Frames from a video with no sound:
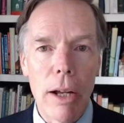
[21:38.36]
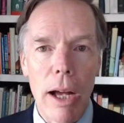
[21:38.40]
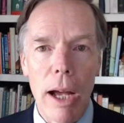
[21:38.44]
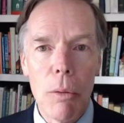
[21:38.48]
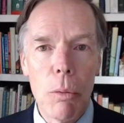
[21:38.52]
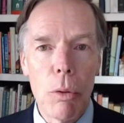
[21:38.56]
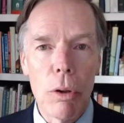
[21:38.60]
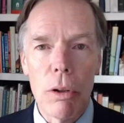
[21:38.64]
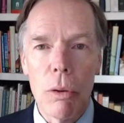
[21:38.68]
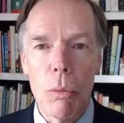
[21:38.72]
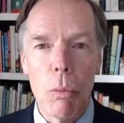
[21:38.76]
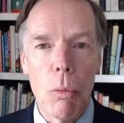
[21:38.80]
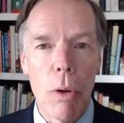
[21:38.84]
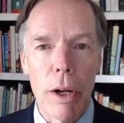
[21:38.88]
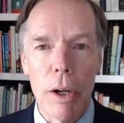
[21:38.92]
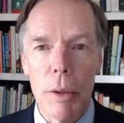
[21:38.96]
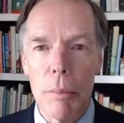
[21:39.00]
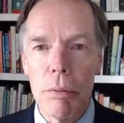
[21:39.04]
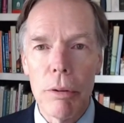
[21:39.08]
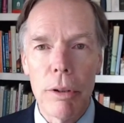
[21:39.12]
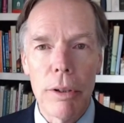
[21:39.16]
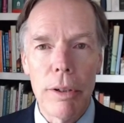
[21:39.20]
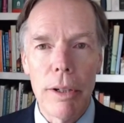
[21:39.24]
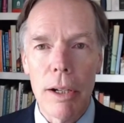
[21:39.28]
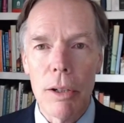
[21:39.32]
I wouldn't
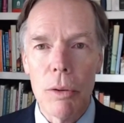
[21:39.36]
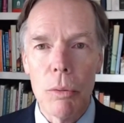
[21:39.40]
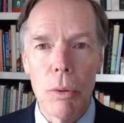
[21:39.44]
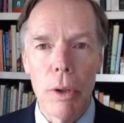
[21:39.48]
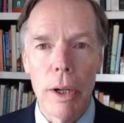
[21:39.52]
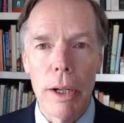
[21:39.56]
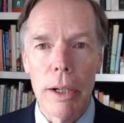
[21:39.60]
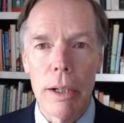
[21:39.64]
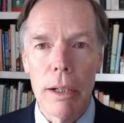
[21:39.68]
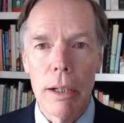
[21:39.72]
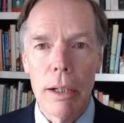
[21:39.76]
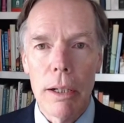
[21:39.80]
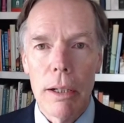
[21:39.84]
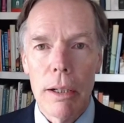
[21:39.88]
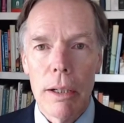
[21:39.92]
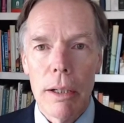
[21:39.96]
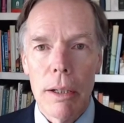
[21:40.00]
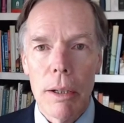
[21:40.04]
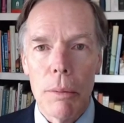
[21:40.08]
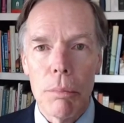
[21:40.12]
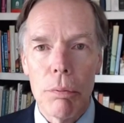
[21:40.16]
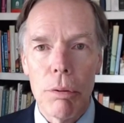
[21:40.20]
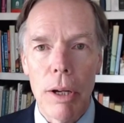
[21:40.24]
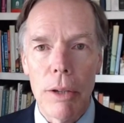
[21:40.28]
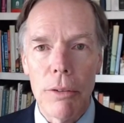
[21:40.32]
want to predict what
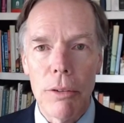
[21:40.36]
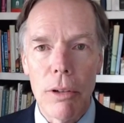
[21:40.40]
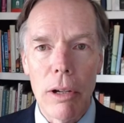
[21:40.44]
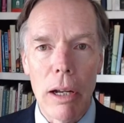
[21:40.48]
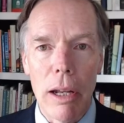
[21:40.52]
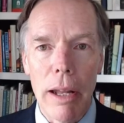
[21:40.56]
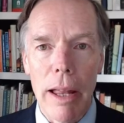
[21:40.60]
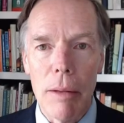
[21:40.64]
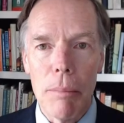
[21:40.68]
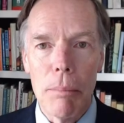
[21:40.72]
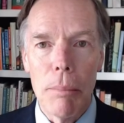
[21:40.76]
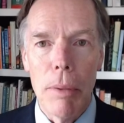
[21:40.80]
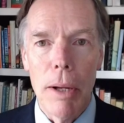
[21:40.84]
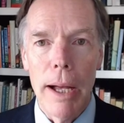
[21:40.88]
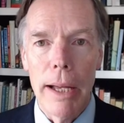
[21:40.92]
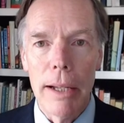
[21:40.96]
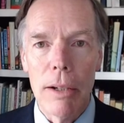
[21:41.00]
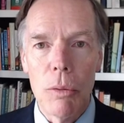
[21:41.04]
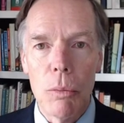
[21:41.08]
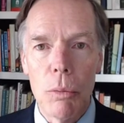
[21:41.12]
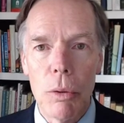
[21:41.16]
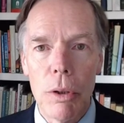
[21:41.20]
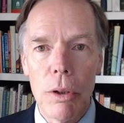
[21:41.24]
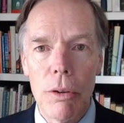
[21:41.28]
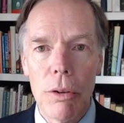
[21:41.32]
President-elect
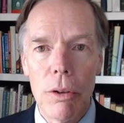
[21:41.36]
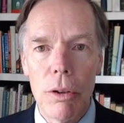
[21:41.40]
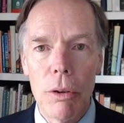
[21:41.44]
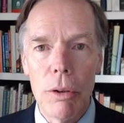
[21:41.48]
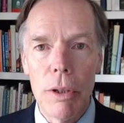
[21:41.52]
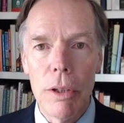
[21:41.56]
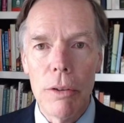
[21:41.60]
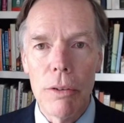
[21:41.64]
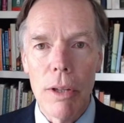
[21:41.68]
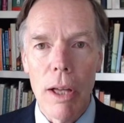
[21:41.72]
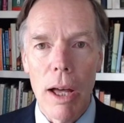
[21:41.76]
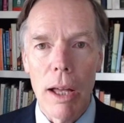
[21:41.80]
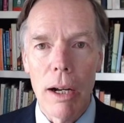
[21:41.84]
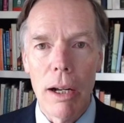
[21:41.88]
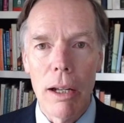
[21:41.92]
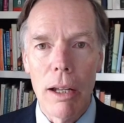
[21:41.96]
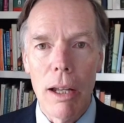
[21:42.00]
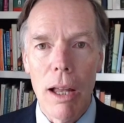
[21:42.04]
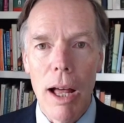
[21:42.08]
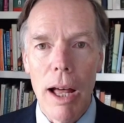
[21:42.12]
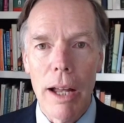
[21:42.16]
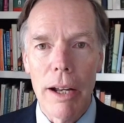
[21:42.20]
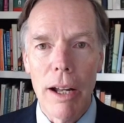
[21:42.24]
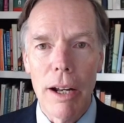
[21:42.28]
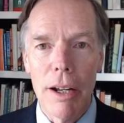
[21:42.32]
Biden would do. He's got
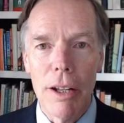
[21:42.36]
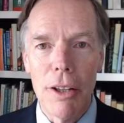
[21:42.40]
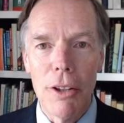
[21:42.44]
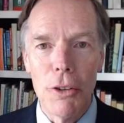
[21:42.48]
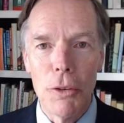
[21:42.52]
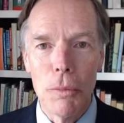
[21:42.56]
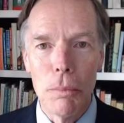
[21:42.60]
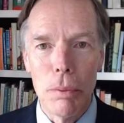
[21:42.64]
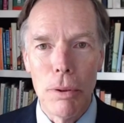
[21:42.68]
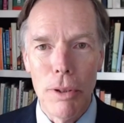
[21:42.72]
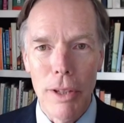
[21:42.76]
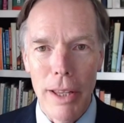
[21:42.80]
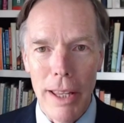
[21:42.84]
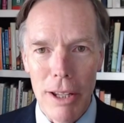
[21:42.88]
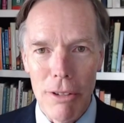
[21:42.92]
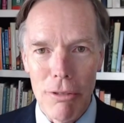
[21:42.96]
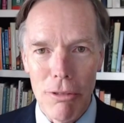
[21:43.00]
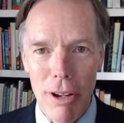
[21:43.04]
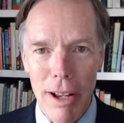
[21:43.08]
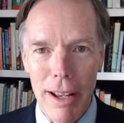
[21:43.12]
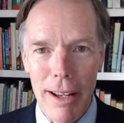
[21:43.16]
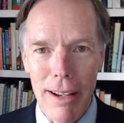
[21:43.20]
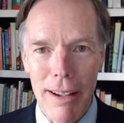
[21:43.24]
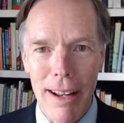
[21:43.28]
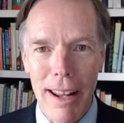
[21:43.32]
a lot on his
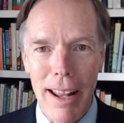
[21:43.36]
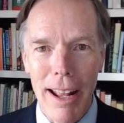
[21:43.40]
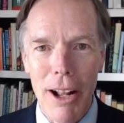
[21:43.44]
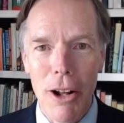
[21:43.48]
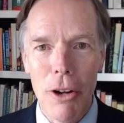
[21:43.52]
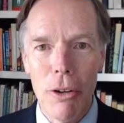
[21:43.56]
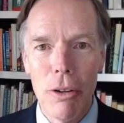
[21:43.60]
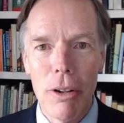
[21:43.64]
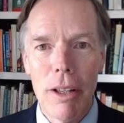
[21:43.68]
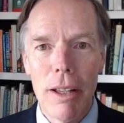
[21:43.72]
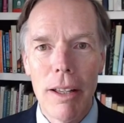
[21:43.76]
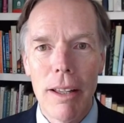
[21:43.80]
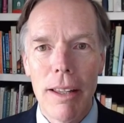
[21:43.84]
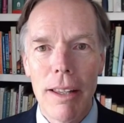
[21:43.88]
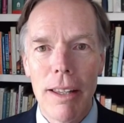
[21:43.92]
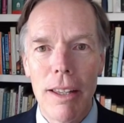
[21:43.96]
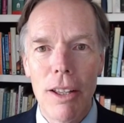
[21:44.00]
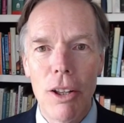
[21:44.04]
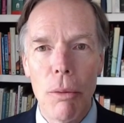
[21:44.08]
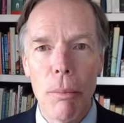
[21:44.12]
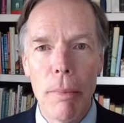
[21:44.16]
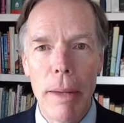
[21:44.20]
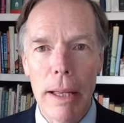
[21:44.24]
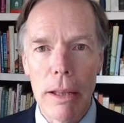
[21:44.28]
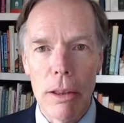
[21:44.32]
plate right now.
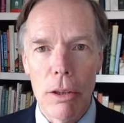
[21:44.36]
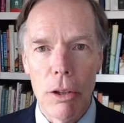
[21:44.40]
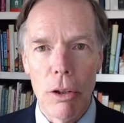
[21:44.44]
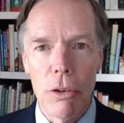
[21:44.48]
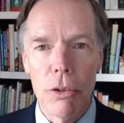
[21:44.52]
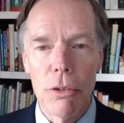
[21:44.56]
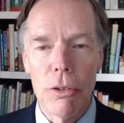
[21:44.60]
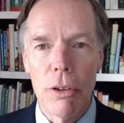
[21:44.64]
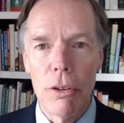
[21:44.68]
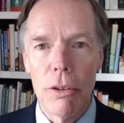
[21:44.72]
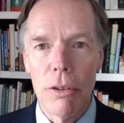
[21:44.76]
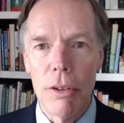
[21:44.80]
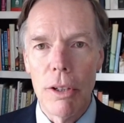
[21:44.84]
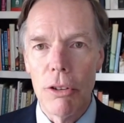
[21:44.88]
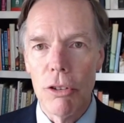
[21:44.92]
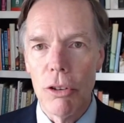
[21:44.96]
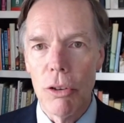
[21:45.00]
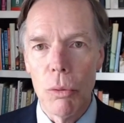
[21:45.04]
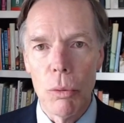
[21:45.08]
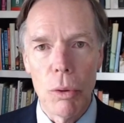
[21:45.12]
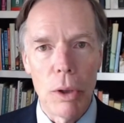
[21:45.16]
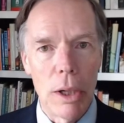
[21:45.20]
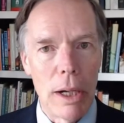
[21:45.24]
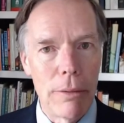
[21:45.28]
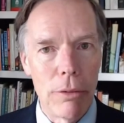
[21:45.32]
He'll make those
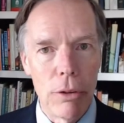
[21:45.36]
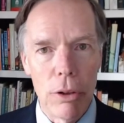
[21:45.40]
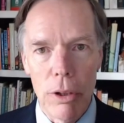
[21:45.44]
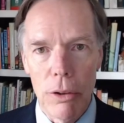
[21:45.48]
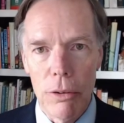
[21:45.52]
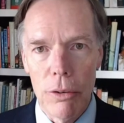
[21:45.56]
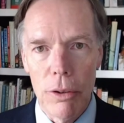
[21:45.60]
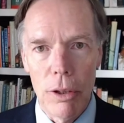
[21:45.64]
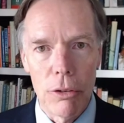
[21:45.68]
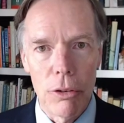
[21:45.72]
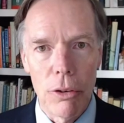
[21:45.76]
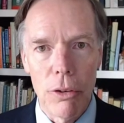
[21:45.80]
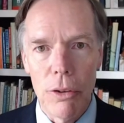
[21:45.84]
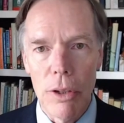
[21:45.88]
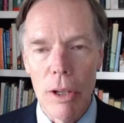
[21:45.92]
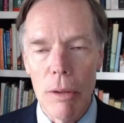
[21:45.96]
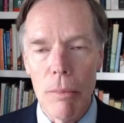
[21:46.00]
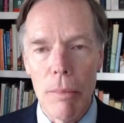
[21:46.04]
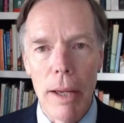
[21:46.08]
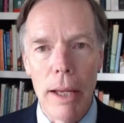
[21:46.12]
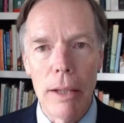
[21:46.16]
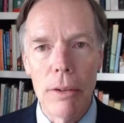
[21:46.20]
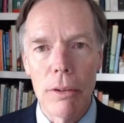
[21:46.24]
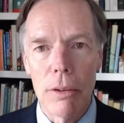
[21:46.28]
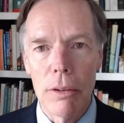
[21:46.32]
decisions, whatever decisions
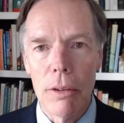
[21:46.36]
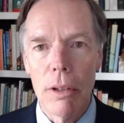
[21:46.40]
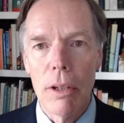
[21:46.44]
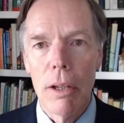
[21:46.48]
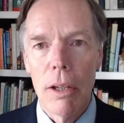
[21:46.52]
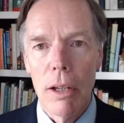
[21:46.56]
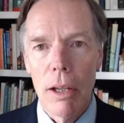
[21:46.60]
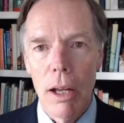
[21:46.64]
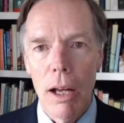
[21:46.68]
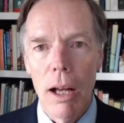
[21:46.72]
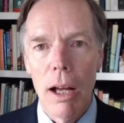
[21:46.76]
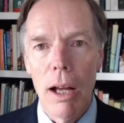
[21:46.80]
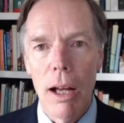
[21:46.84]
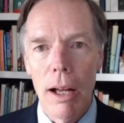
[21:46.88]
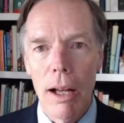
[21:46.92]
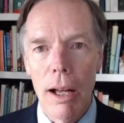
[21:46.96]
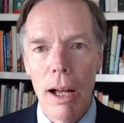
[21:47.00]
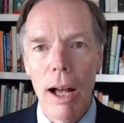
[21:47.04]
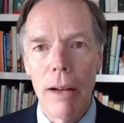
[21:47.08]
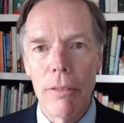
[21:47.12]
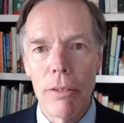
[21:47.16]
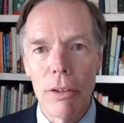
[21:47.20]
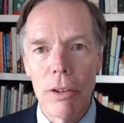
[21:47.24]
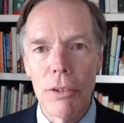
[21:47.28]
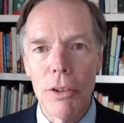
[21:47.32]
he makes,
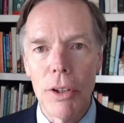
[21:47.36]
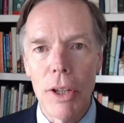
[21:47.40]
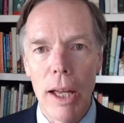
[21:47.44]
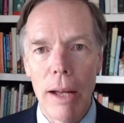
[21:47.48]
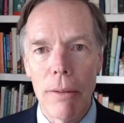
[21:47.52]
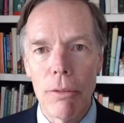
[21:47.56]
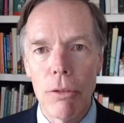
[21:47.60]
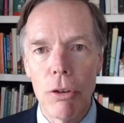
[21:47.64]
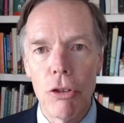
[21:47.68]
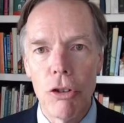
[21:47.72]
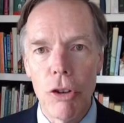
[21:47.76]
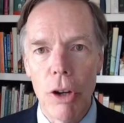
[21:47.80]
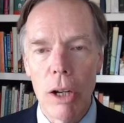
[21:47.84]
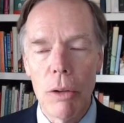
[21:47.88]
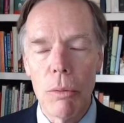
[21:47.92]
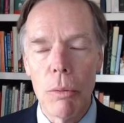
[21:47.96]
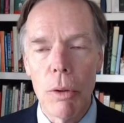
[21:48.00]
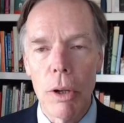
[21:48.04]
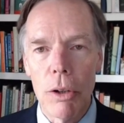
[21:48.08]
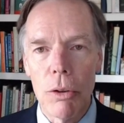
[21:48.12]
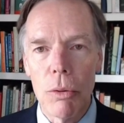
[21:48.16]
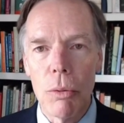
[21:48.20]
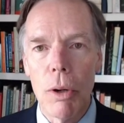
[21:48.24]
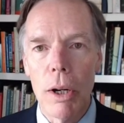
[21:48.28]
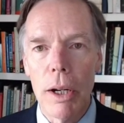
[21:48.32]
obviously after
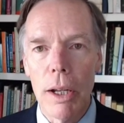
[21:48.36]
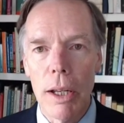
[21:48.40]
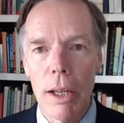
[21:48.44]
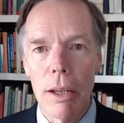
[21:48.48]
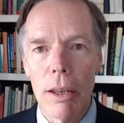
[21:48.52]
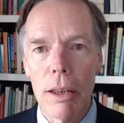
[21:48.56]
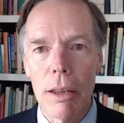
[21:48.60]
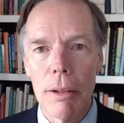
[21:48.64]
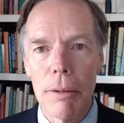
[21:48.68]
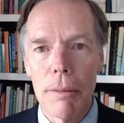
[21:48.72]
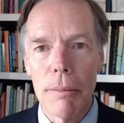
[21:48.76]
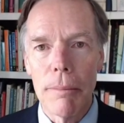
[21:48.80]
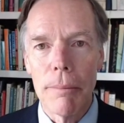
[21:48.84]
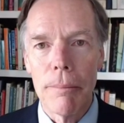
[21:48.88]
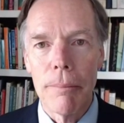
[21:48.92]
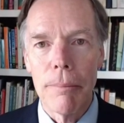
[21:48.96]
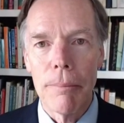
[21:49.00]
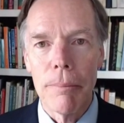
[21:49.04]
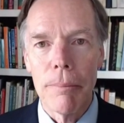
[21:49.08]
January 20th.